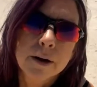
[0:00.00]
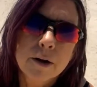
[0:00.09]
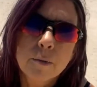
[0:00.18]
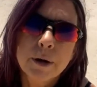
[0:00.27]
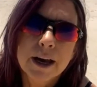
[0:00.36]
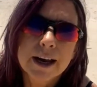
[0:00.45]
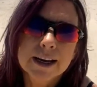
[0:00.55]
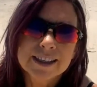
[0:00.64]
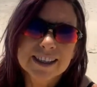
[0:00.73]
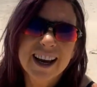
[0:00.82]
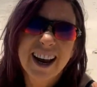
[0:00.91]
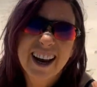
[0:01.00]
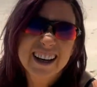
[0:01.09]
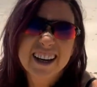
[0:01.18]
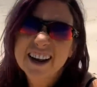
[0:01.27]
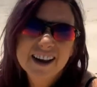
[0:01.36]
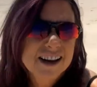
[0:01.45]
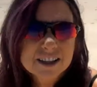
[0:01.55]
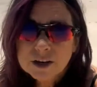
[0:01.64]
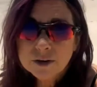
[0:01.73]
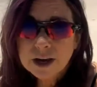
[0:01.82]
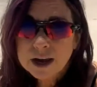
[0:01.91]
You'll pass.
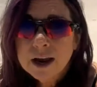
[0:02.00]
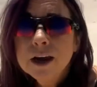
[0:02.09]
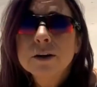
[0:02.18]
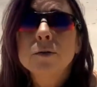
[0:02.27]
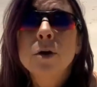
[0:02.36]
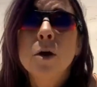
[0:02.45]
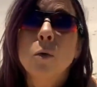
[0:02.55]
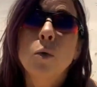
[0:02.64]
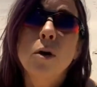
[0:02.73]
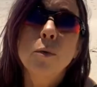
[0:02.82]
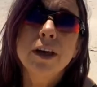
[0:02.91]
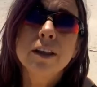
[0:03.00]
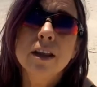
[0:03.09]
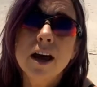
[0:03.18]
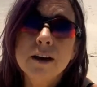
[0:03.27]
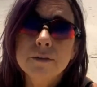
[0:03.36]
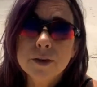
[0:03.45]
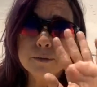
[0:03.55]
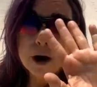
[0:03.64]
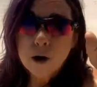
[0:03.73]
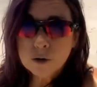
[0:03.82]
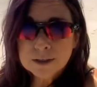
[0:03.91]
It's okay. What we love the
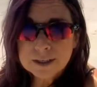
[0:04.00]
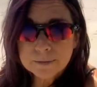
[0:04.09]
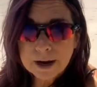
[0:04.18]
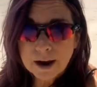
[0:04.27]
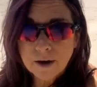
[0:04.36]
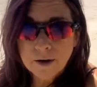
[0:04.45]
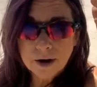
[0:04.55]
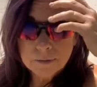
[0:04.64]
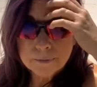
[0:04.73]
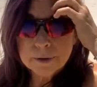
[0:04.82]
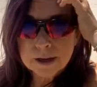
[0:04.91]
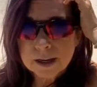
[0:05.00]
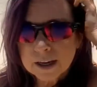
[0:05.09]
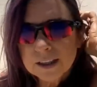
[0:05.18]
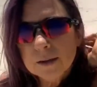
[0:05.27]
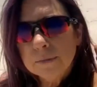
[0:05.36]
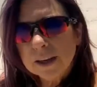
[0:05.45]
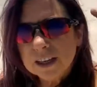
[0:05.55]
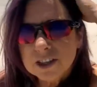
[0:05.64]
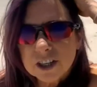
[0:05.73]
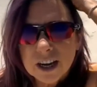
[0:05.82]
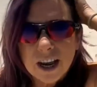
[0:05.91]
most about being at the
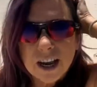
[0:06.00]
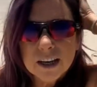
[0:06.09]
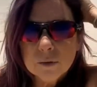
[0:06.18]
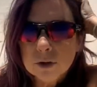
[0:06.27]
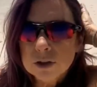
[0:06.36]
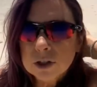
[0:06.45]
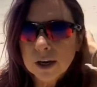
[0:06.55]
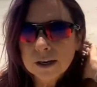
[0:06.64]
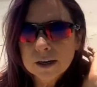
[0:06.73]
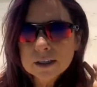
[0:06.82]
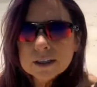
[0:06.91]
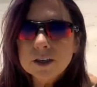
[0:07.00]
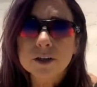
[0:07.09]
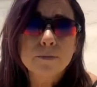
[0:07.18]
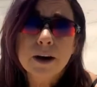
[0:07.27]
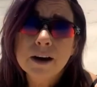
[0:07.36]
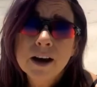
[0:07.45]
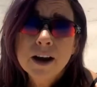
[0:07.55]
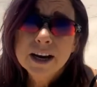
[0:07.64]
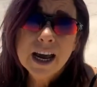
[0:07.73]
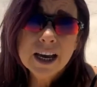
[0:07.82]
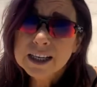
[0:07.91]
beach and hanging with Shiny is you could puff,
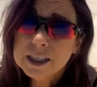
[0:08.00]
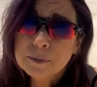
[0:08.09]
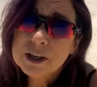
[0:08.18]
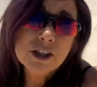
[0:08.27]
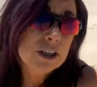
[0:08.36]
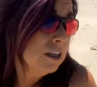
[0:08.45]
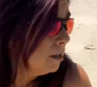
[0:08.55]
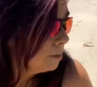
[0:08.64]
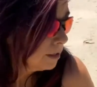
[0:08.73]
especially in the